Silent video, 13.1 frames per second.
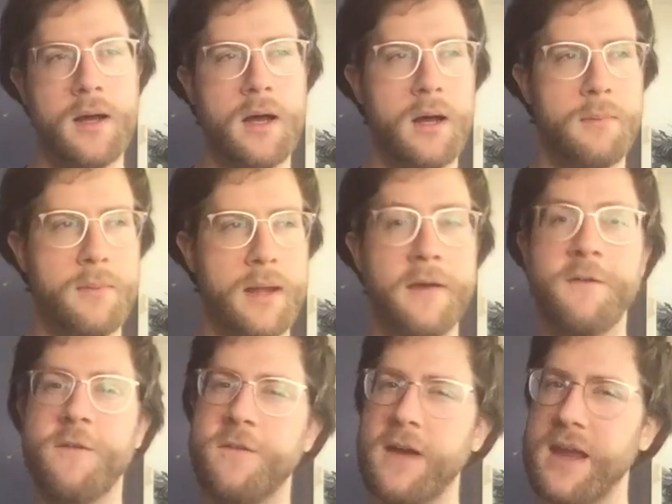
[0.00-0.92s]
Like
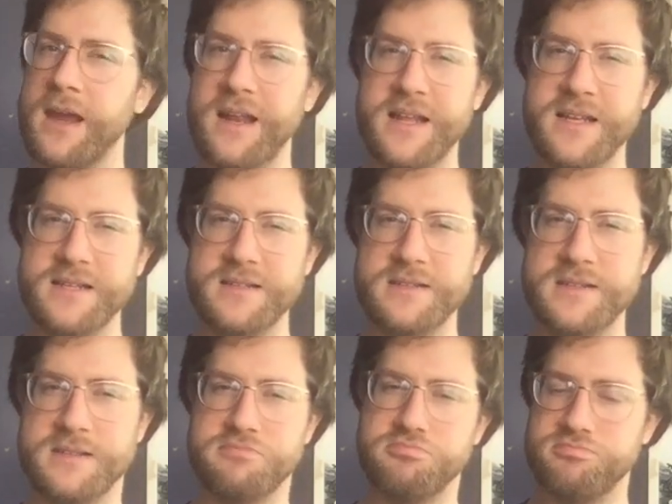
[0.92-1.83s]
Fade
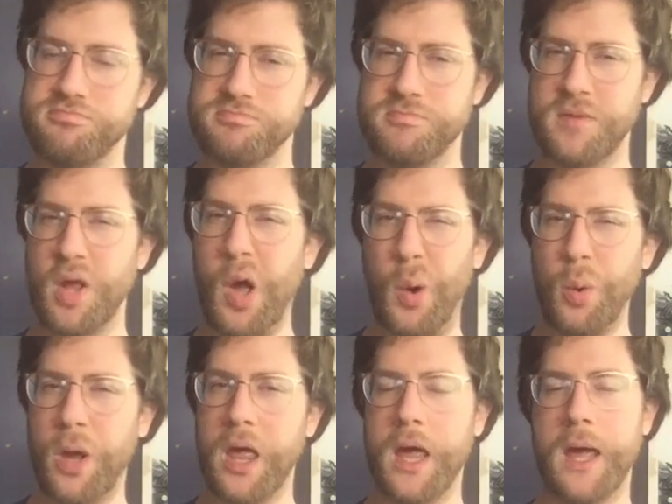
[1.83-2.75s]
is
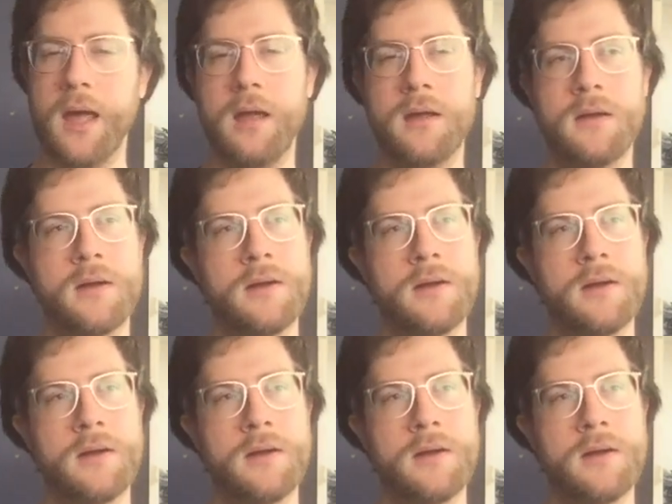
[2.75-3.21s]
okay.